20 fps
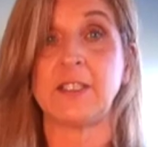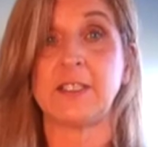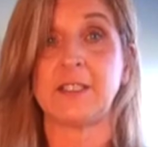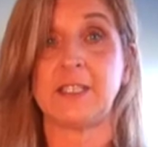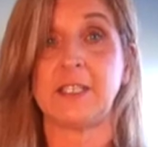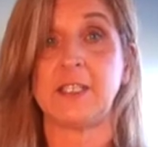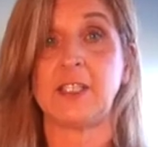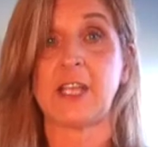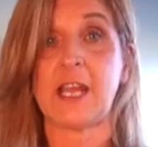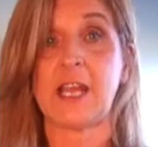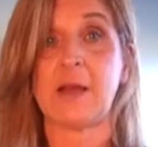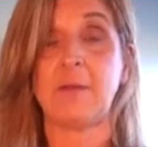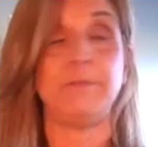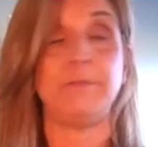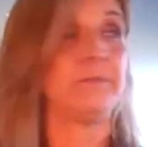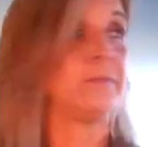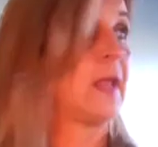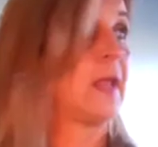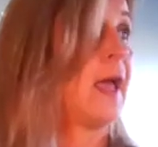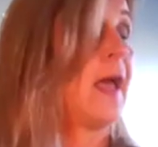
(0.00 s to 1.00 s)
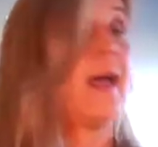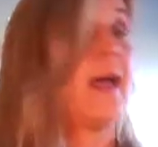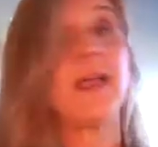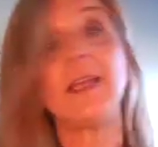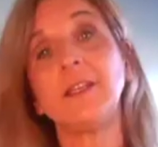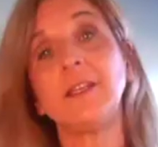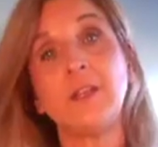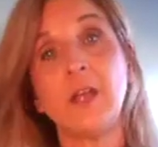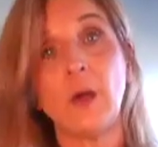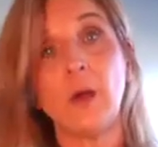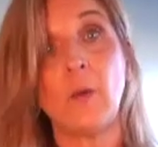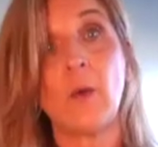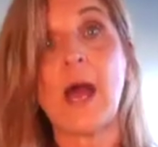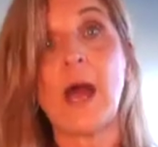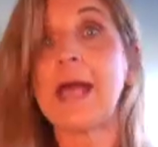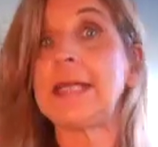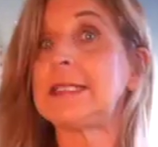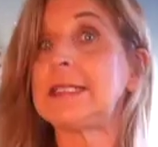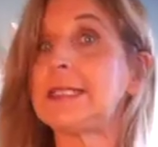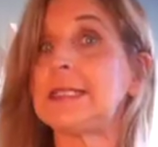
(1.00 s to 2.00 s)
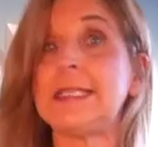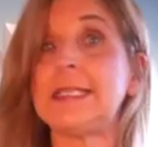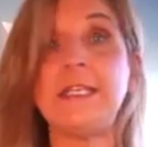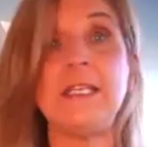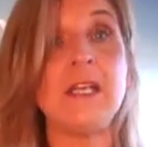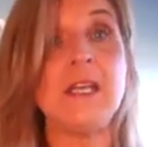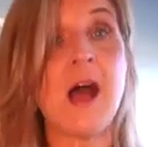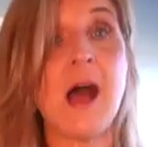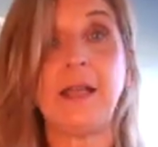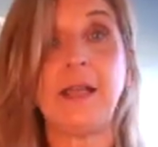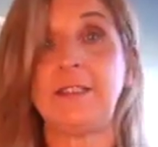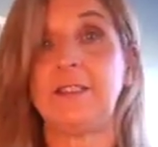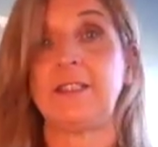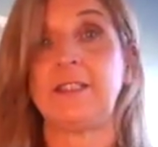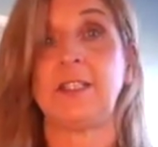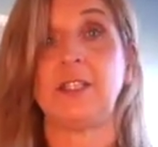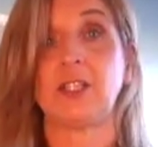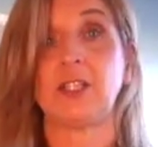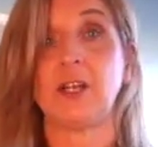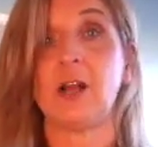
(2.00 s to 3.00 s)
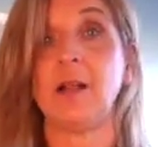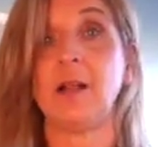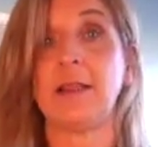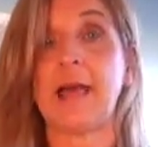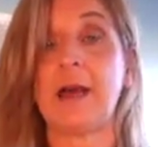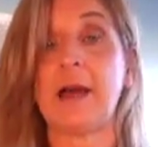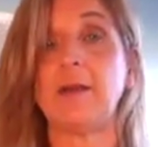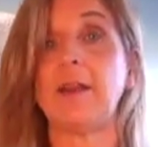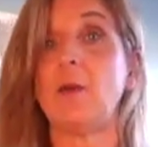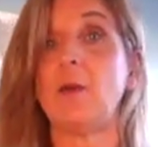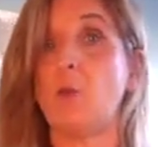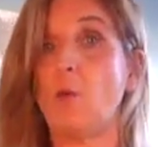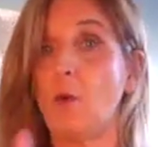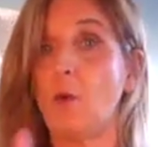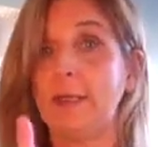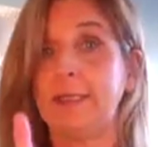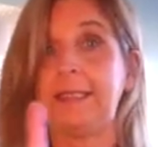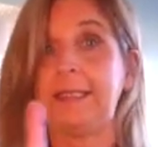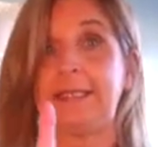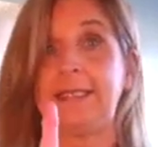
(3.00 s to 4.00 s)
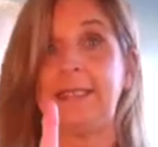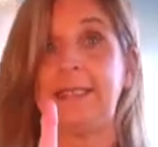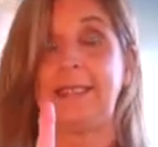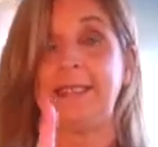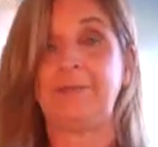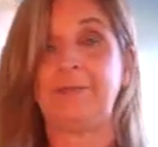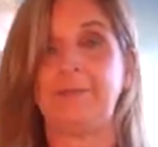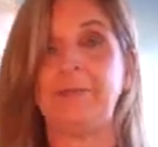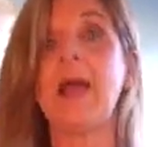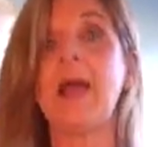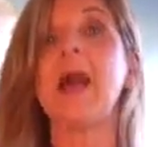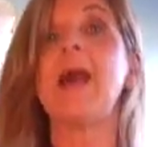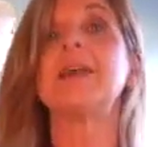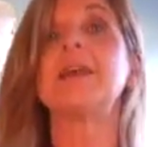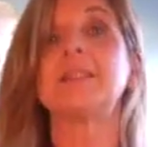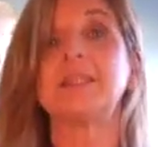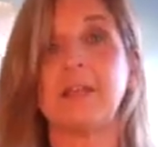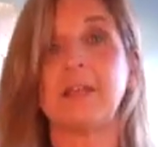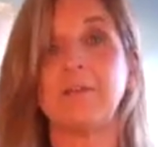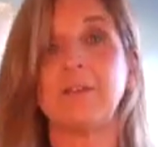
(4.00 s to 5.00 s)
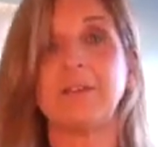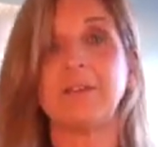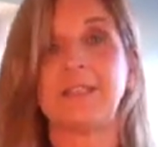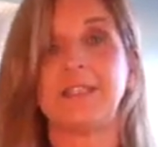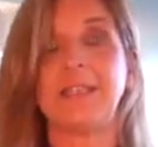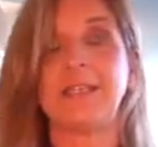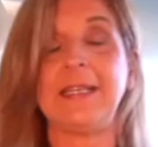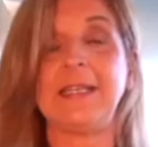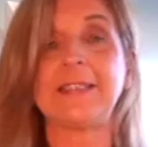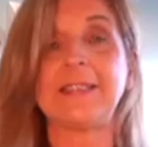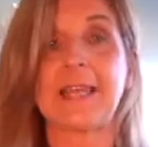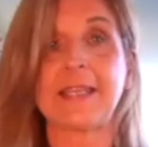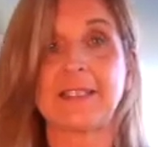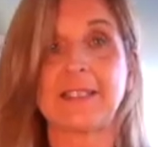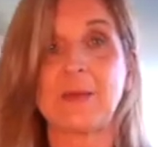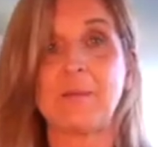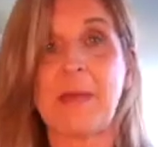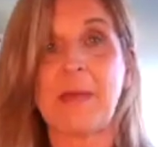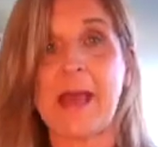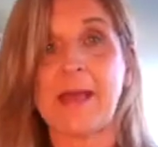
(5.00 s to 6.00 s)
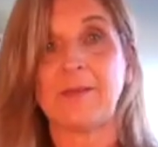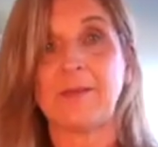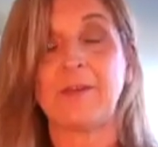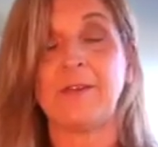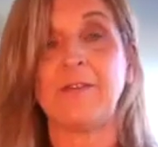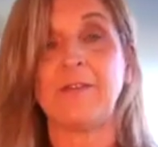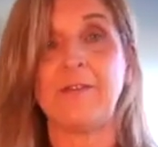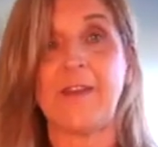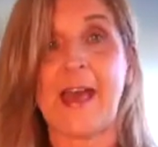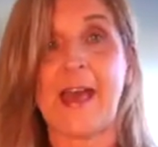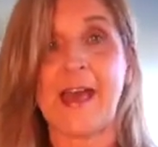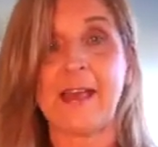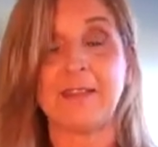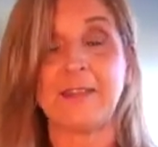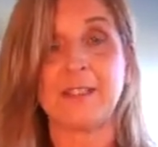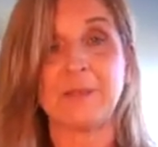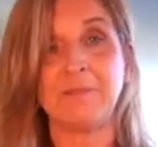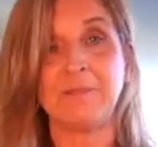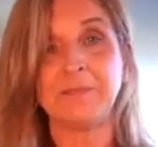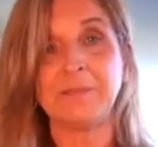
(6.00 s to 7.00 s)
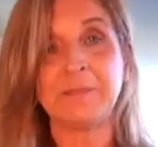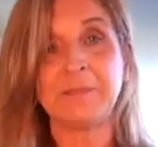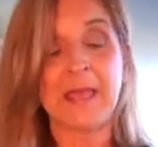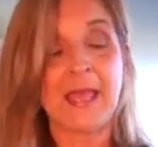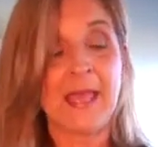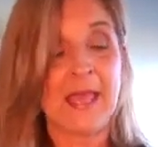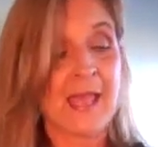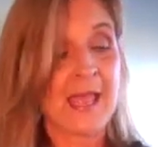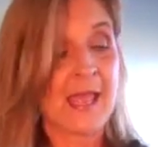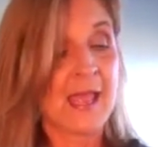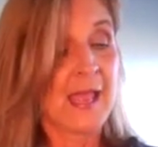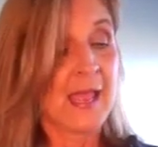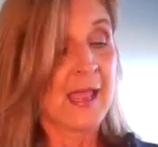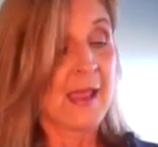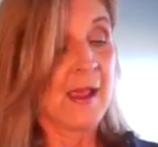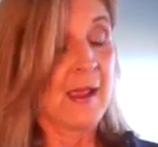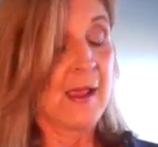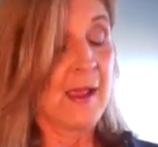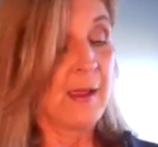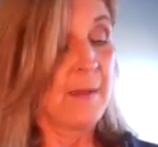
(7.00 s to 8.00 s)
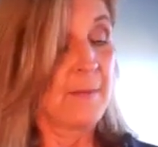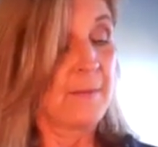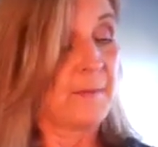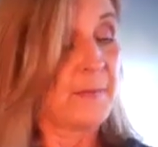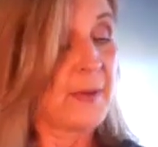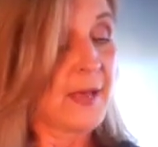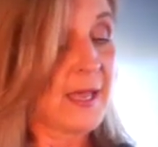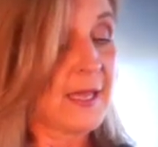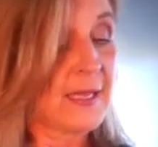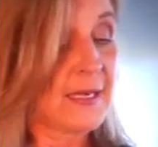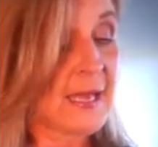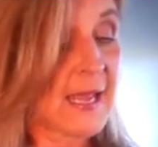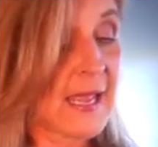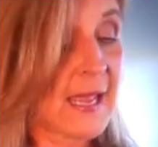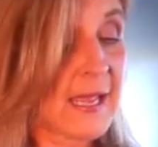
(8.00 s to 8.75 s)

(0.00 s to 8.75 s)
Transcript: stitch out. And no, I did not stitch it all out in one sitting. Several sittings, as a matter of fact. But